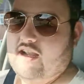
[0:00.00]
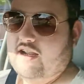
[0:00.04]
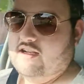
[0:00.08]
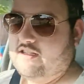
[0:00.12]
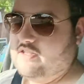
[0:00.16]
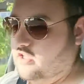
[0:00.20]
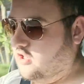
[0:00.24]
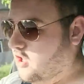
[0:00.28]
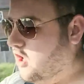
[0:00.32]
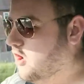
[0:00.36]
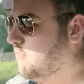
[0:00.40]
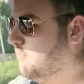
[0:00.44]

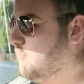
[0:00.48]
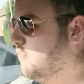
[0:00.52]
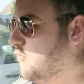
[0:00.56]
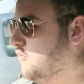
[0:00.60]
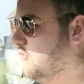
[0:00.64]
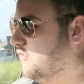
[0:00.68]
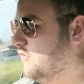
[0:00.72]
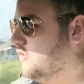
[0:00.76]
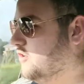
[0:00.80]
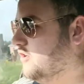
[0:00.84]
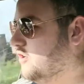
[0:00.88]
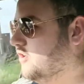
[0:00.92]
it's a lot
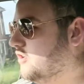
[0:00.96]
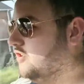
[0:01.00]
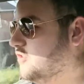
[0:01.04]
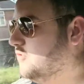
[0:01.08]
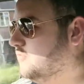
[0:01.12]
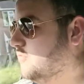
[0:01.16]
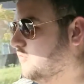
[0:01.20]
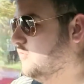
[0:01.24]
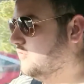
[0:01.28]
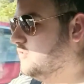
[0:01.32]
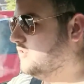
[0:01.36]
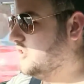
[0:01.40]
more
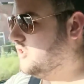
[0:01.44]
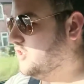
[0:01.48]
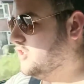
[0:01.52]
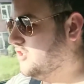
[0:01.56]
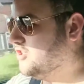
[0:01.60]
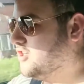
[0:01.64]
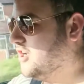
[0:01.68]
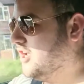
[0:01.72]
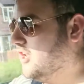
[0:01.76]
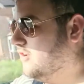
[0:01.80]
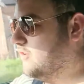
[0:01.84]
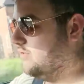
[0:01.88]
unusual to
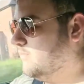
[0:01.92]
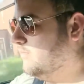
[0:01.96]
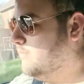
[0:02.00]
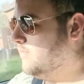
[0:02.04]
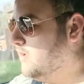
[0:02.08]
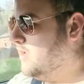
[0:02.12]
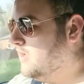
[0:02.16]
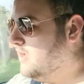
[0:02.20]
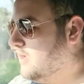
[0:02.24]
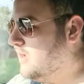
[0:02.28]
the channel.